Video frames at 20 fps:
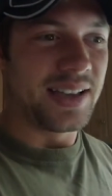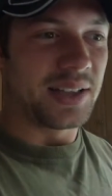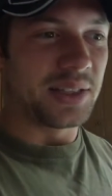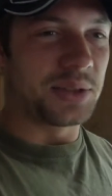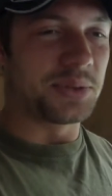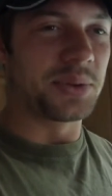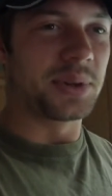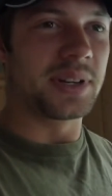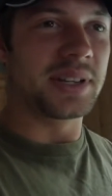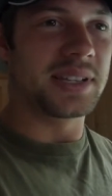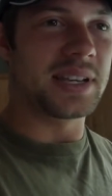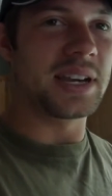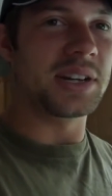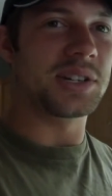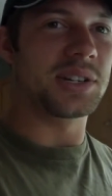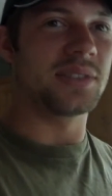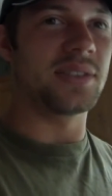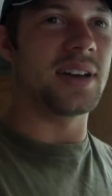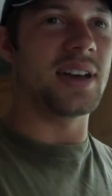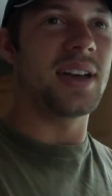the
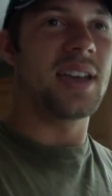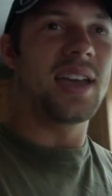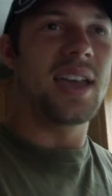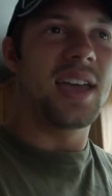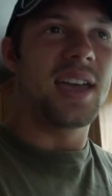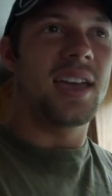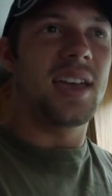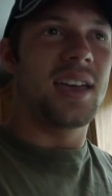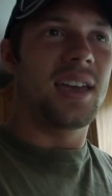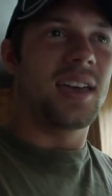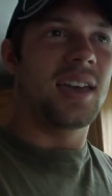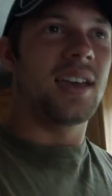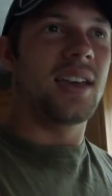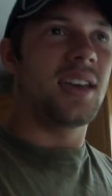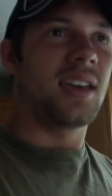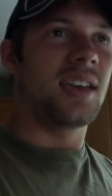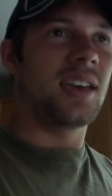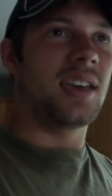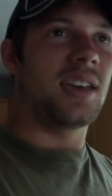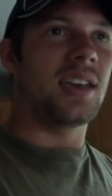realization that
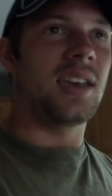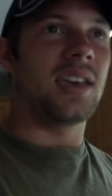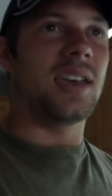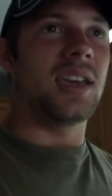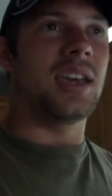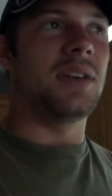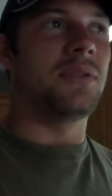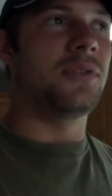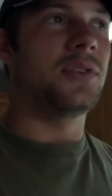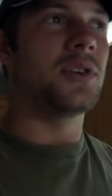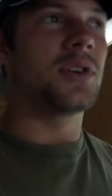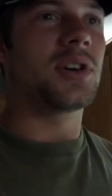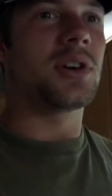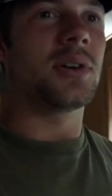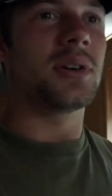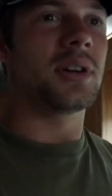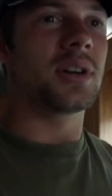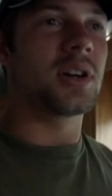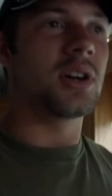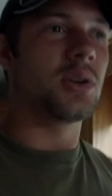if you're
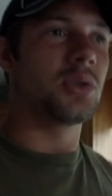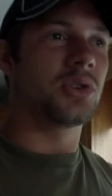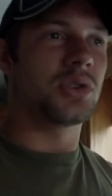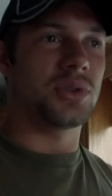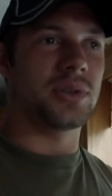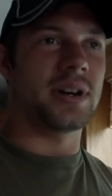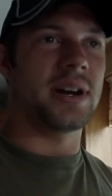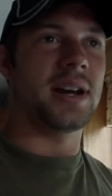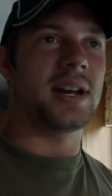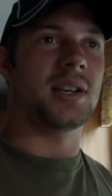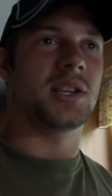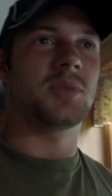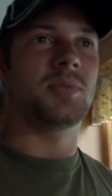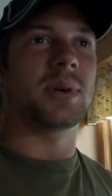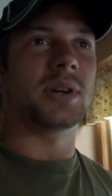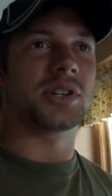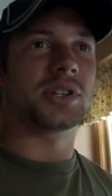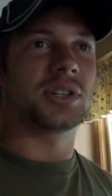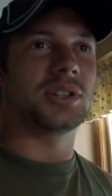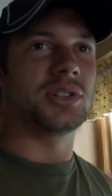going to go train,
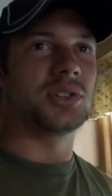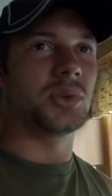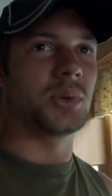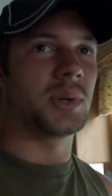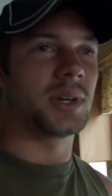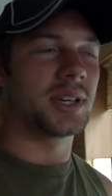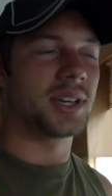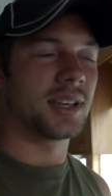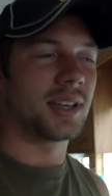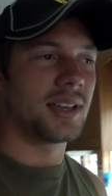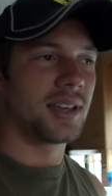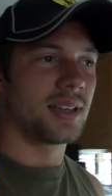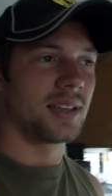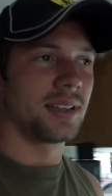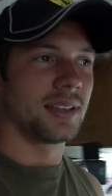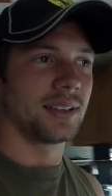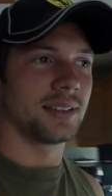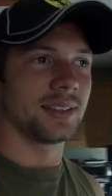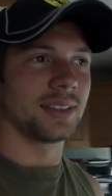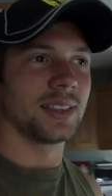especially doing
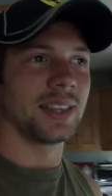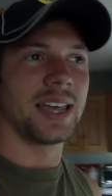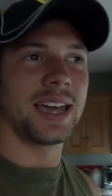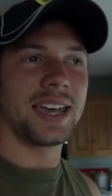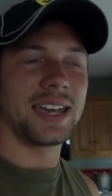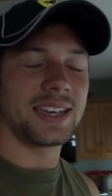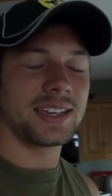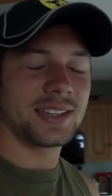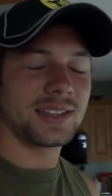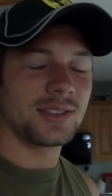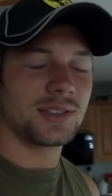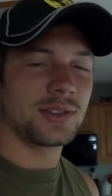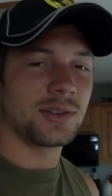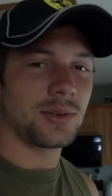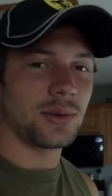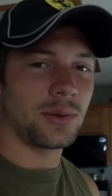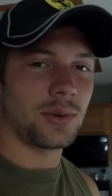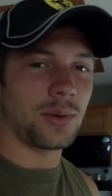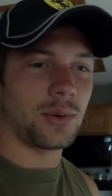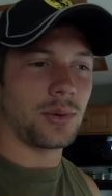legs
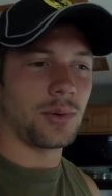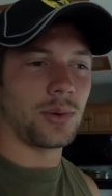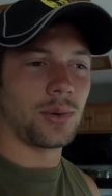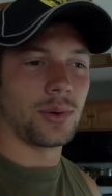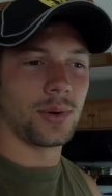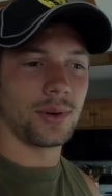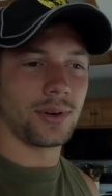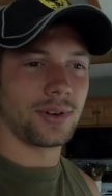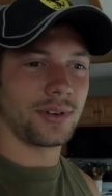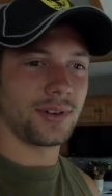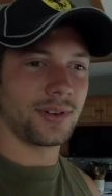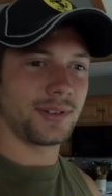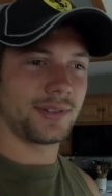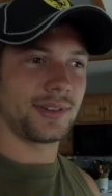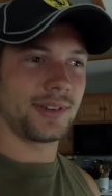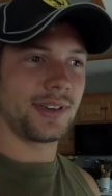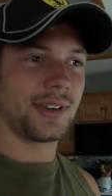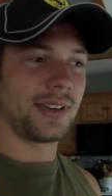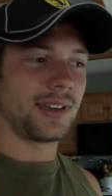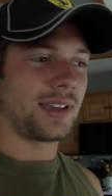or
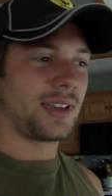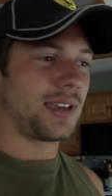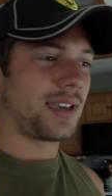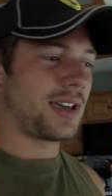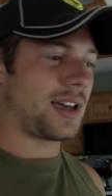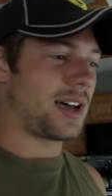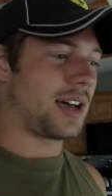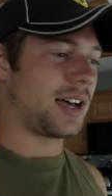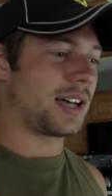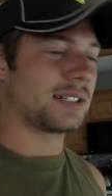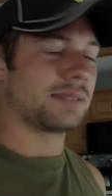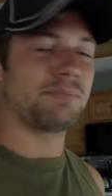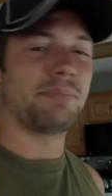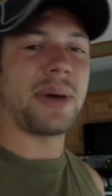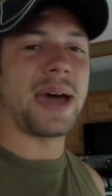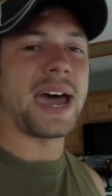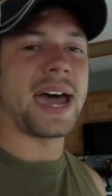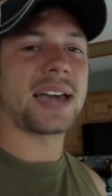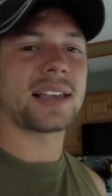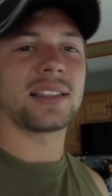uh,
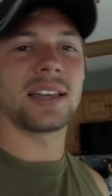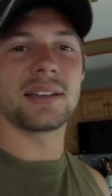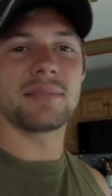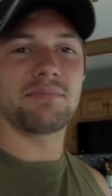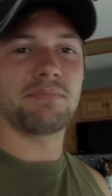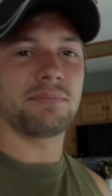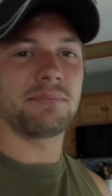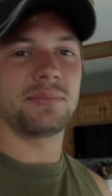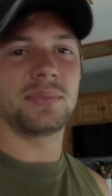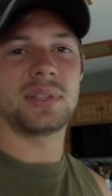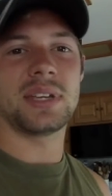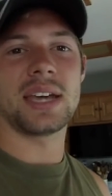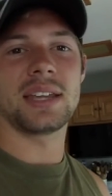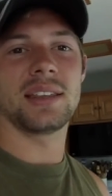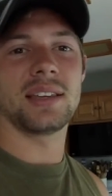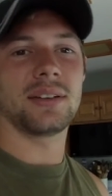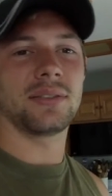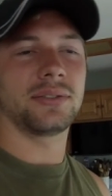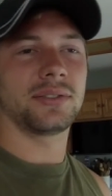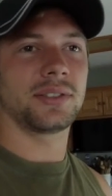back like
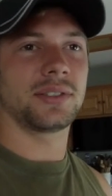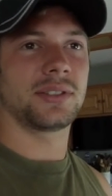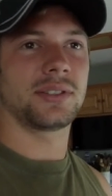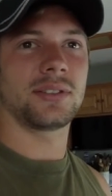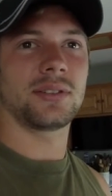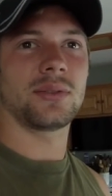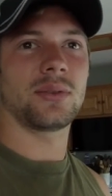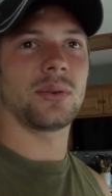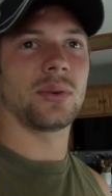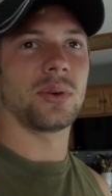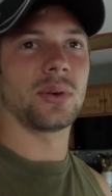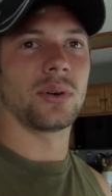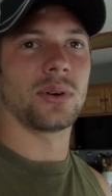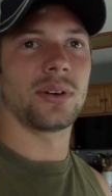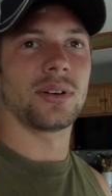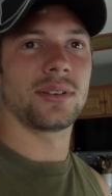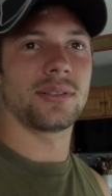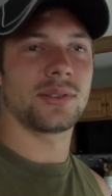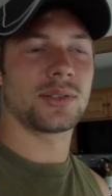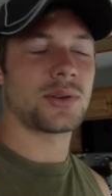deadlifts
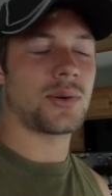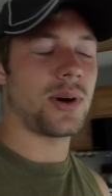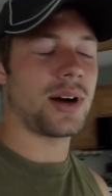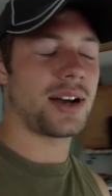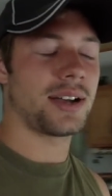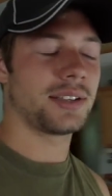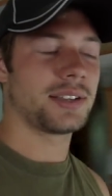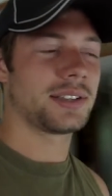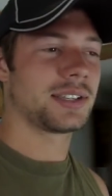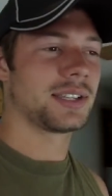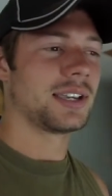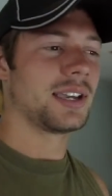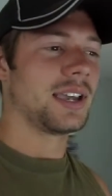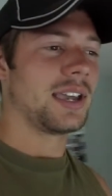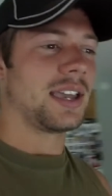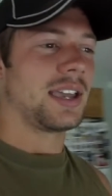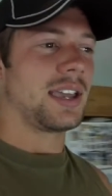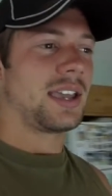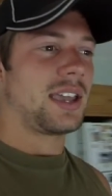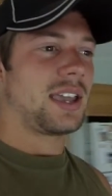or squats,
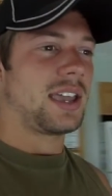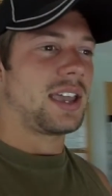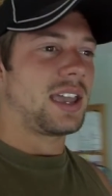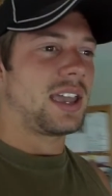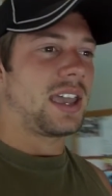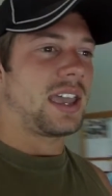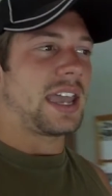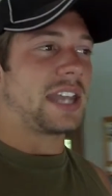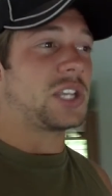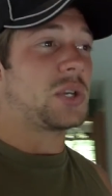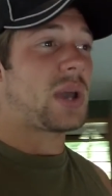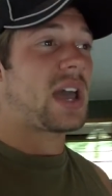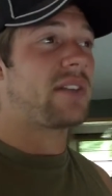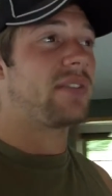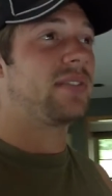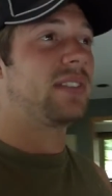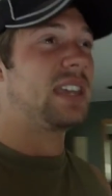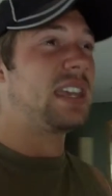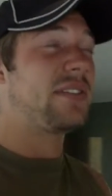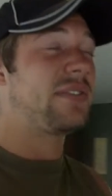and you
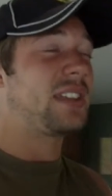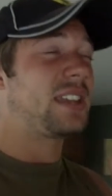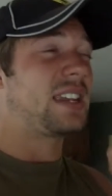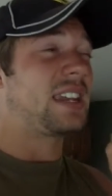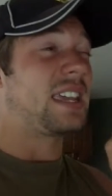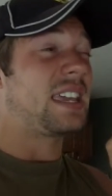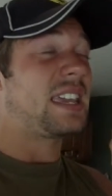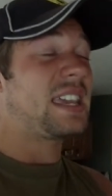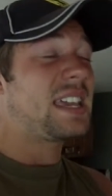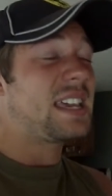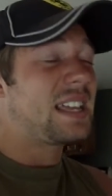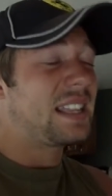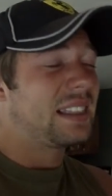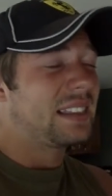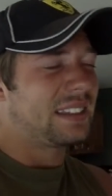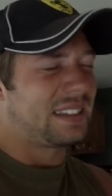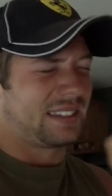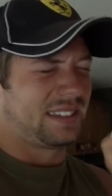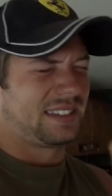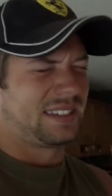have even an
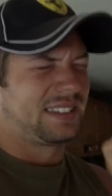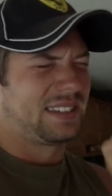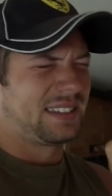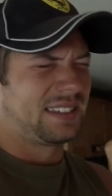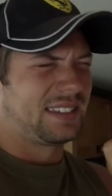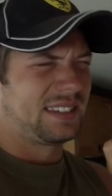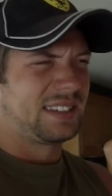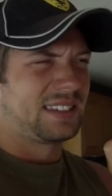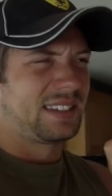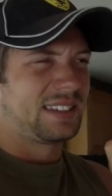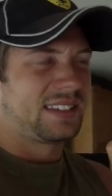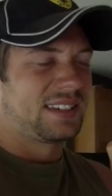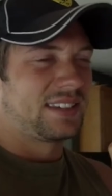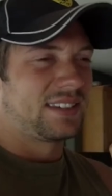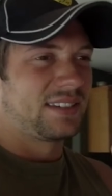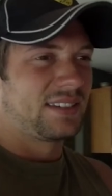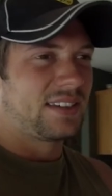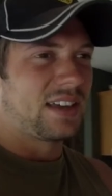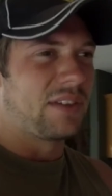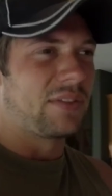inkling
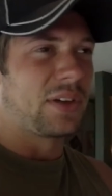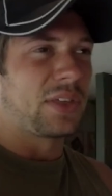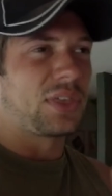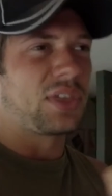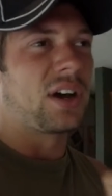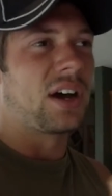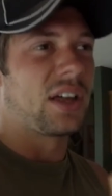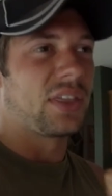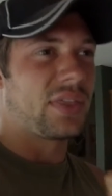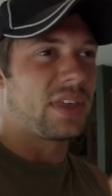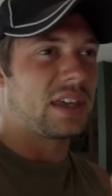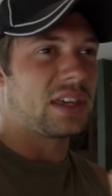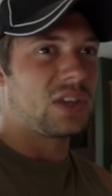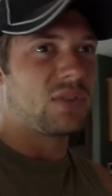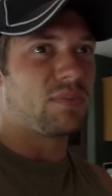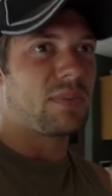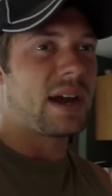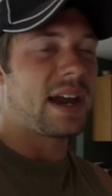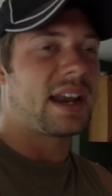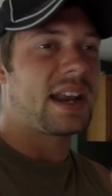of a thought that you
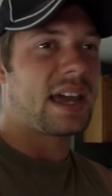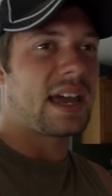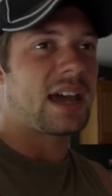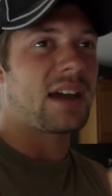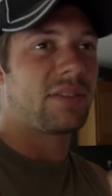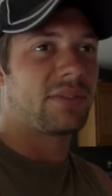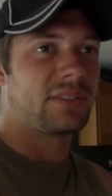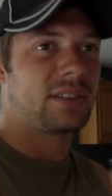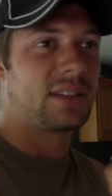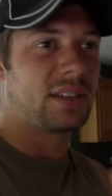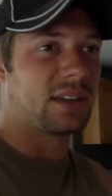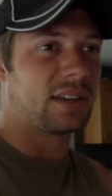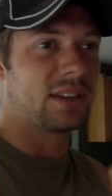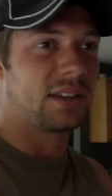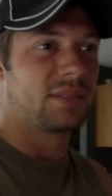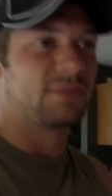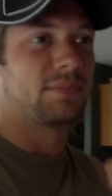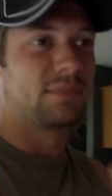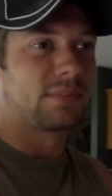might have to